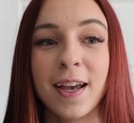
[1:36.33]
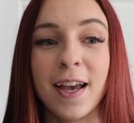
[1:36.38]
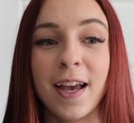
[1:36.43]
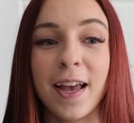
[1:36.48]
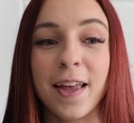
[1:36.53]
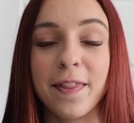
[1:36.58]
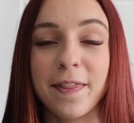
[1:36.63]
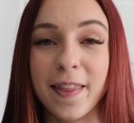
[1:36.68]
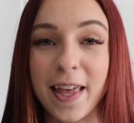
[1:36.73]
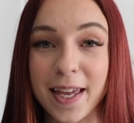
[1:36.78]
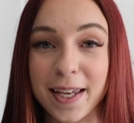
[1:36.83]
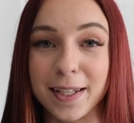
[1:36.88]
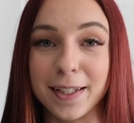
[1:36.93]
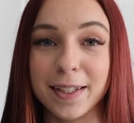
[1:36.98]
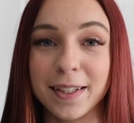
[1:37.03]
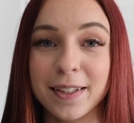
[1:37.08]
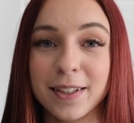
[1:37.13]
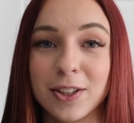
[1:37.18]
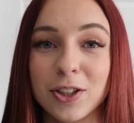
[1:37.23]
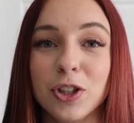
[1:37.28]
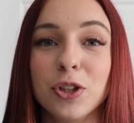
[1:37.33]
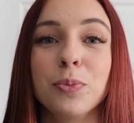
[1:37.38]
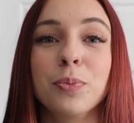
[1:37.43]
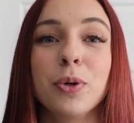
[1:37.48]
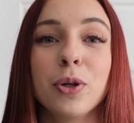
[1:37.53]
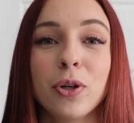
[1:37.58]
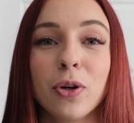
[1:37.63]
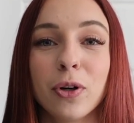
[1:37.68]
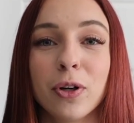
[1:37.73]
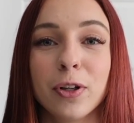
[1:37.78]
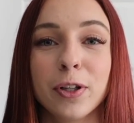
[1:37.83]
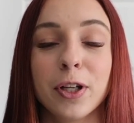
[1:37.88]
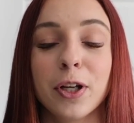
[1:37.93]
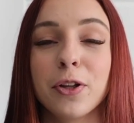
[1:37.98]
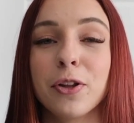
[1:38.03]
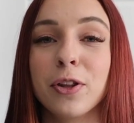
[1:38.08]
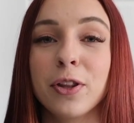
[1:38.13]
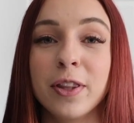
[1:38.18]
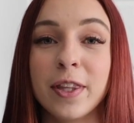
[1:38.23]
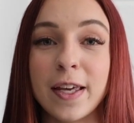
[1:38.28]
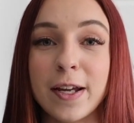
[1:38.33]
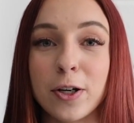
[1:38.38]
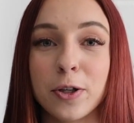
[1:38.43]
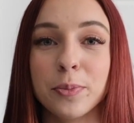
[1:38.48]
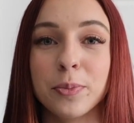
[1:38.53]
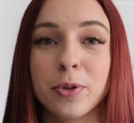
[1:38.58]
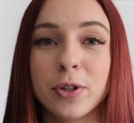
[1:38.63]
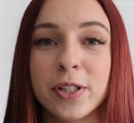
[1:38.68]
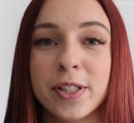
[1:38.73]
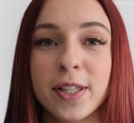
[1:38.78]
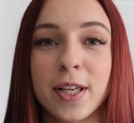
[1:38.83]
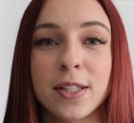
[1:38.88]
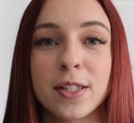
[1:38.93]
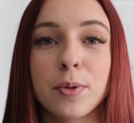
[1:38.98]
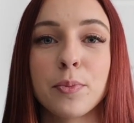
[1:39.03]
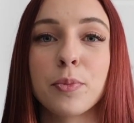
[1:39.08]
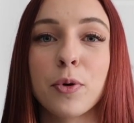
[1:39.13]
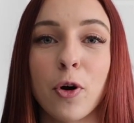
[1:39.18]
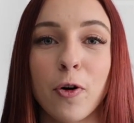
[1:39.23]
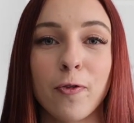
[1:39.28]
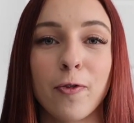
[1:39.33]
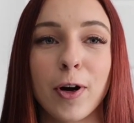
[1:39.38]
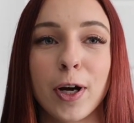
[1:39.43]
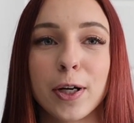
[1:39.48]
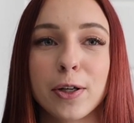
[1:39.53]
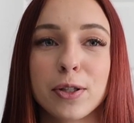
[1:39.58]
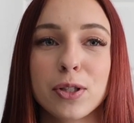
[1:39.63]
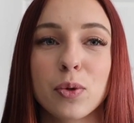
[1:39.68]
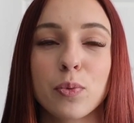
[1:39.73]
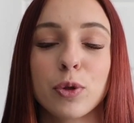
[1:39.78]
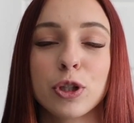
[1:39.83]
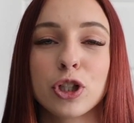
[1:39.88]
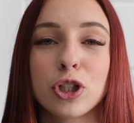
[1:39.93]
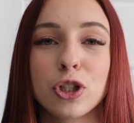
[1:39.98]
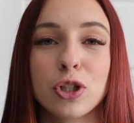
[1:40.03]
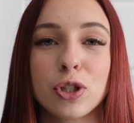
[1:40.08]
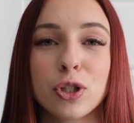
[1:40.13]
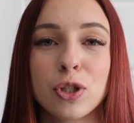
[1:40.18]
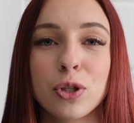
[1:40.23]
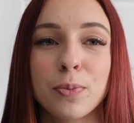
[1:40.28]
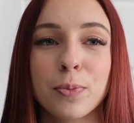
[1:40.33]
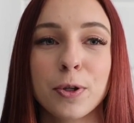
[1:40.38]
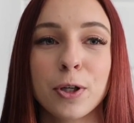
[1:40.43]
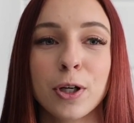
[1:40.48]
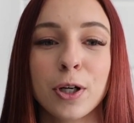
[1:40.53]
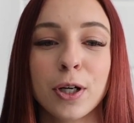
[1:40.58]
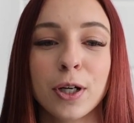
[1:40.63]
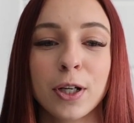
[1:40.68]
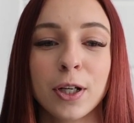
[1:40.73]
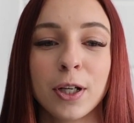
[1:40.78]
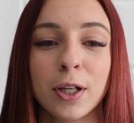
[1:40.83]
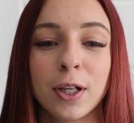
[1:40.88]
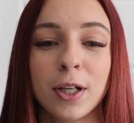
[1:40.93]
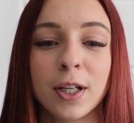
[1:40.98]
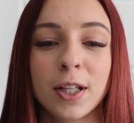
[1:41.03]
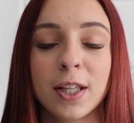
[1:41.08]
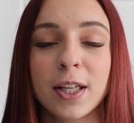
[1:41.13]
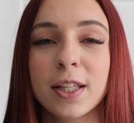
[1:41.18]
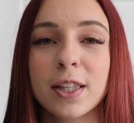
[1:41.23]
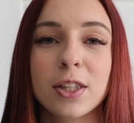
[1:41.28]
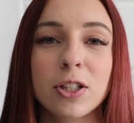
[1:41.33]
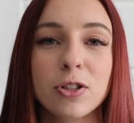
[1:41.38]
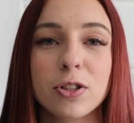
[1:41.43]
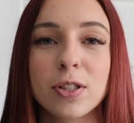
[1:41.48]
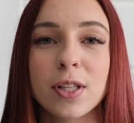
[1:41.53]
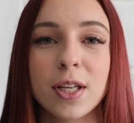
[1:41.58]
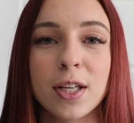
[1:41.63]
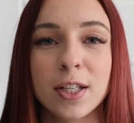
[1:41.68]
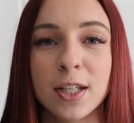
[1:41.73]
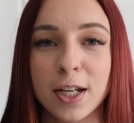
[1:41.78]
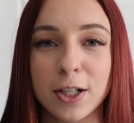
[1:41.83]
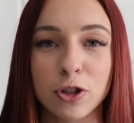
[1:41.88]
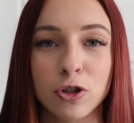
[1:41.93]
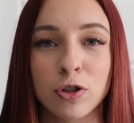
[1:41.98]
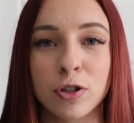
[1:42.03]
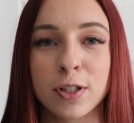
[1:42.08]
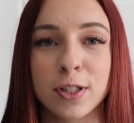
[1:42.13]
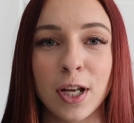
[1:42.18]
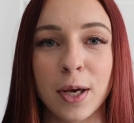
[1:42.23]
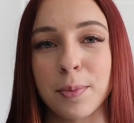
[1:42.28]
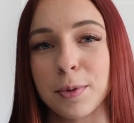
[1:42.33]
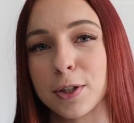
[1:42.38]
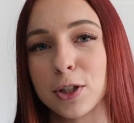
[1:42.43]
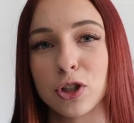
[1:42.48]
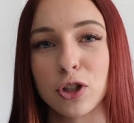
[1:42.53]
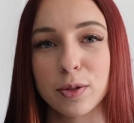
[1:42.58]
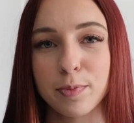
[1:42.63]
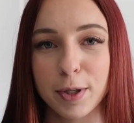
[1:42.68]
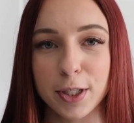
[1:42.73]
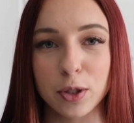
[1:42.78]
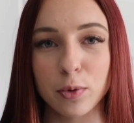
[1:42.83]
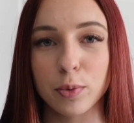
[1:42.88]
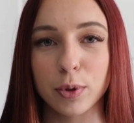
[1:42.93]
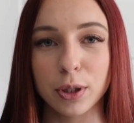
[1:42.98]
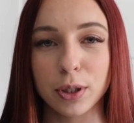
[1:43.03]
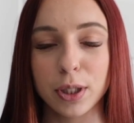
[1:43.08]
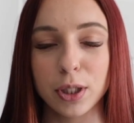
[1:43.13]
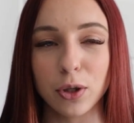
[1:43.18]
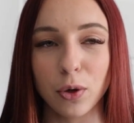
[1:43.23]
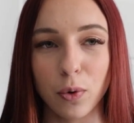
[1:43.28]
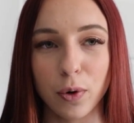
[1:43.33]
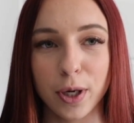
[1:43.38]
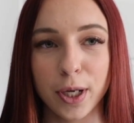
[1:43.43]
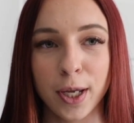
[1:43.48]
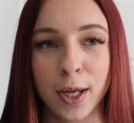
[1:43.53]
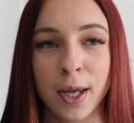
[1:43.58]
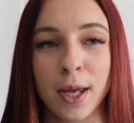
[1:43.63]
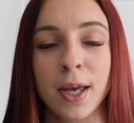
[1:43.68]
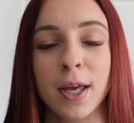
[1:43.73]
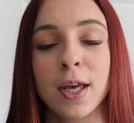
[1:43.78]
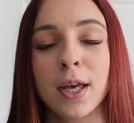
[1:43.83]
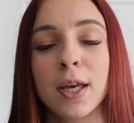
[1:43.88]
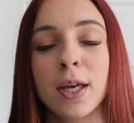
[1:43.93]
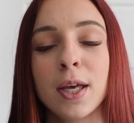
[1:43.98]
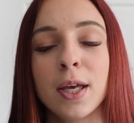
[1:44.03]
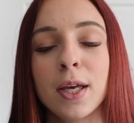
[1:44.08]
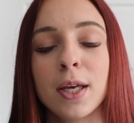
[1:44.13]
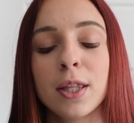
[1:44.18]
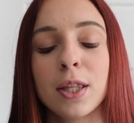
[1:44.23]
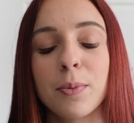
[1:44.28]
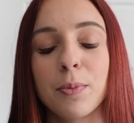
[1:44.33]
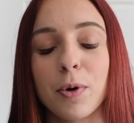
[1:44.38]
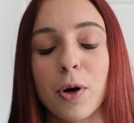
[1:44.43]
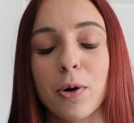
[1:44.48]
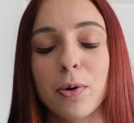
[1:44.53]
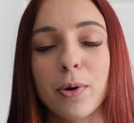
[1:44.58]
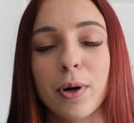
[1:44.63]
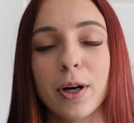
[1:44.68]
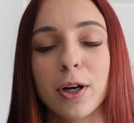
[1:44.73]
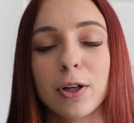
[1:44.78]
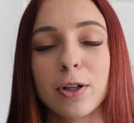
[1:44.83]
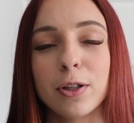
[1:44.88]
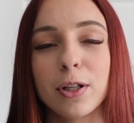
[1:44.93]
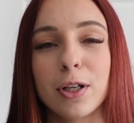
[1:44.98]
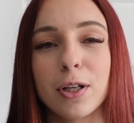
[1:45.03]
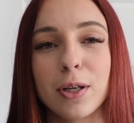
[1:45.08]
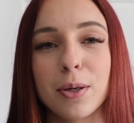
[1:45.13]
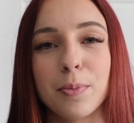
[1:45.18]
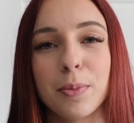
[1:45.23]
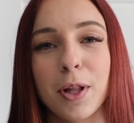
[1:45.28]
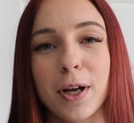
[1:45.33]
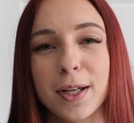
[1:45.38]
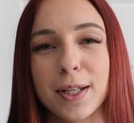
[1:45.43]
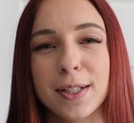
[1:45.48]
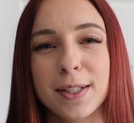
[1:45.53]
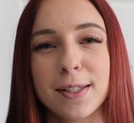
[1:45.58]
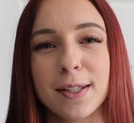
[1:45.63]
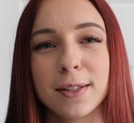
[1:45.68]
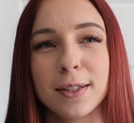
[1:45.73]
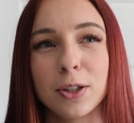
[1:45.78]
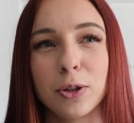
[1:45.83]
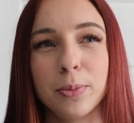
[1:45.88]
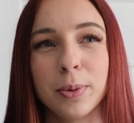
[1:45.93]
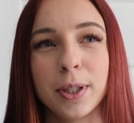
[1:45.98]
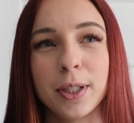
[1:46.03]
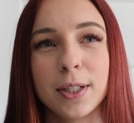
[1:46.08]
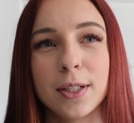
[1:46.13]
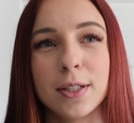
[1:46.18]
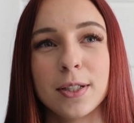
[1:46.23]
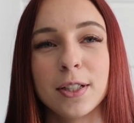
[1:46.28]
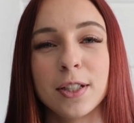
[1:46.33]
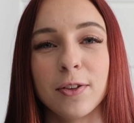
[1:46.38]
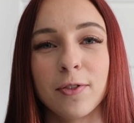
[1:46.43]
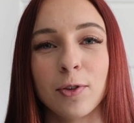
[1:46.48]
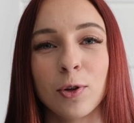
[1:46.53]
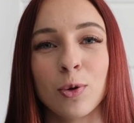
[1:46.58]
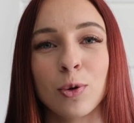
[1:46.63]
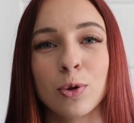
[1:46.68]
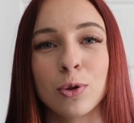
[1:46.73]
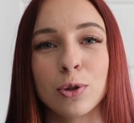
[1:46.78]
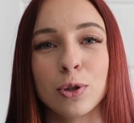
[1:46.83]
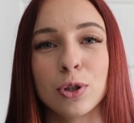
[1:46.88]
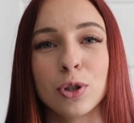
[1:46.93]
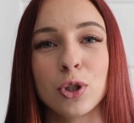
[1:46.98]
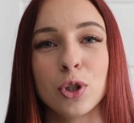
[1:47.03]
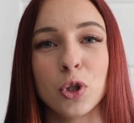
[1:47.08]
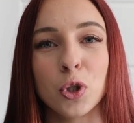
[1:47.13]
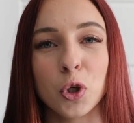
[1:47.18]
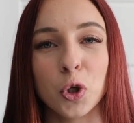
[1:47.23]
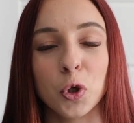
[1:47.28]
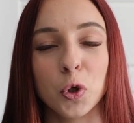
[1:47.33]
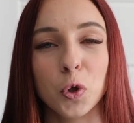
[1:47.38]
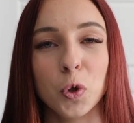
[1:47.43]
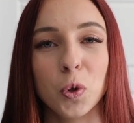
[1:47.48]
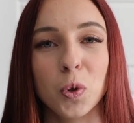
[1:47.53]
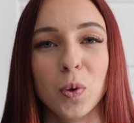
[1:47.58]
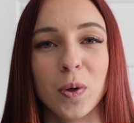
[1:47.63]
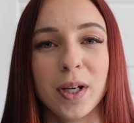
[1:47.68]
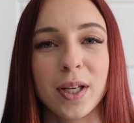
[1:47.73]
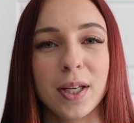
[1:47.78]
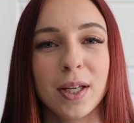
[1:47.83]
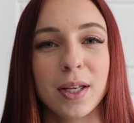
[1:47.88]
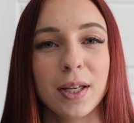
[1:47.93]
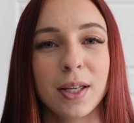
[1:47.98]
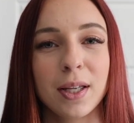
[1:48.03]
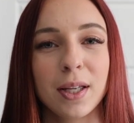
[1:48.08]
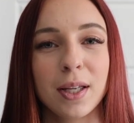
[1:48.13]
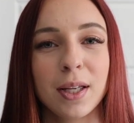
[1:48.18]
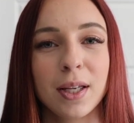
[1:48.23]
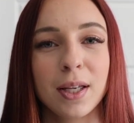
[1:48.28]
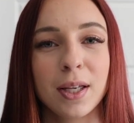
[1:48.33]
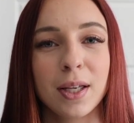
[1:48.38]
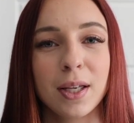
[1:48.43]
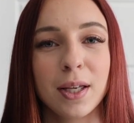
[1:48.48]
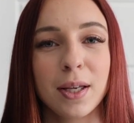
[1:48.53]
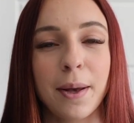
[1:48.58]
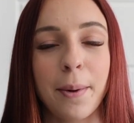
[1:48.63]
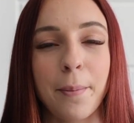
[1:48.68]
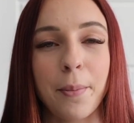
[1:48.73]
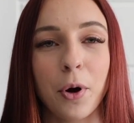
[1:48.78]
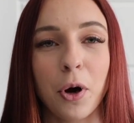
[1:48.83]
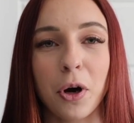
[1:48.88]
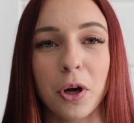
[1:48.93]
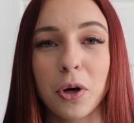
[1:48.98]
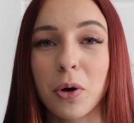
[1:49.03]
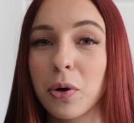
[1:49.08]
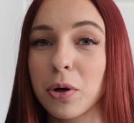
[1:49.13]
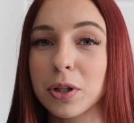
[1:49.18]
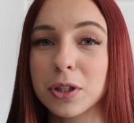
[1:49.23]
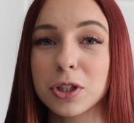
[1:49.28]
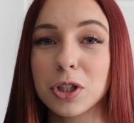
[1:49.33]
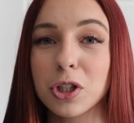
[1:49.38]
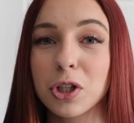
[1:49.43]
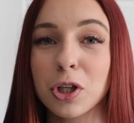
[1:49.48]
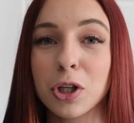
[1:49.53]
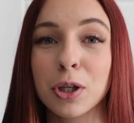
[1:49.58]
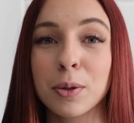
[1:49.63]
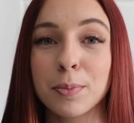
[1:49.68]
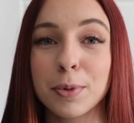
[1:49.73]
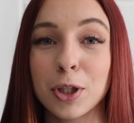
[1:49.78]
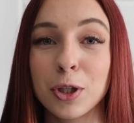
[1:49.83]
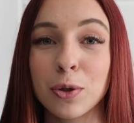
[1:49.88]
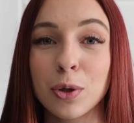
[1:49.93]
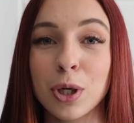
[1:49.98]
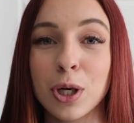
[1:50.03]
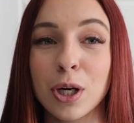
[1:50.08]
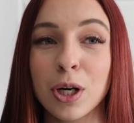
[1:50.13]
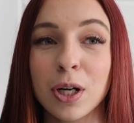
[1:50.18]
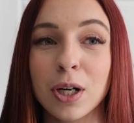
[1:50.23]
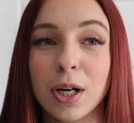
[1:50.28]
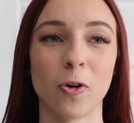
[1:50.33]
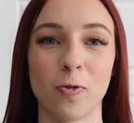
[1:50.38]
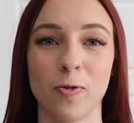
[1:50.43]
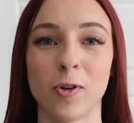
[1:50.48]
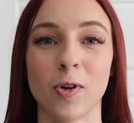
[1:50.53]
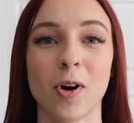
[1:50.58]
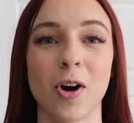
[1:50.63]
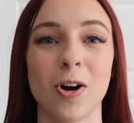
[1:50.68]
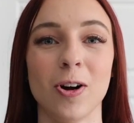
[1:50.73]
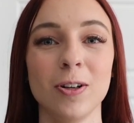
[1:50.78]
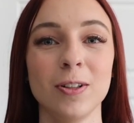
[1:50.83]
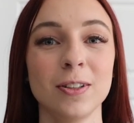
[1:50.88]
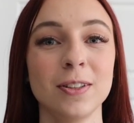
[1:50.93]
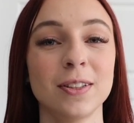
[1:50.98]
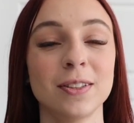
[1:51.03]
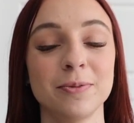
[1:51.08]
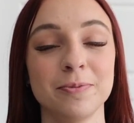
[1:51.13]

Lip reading: and then you put on their presets and profiles, which is super, like there's an extra step and it just makes it really annoying. The plugin is a little bit difficult to put onto your computer. Overall,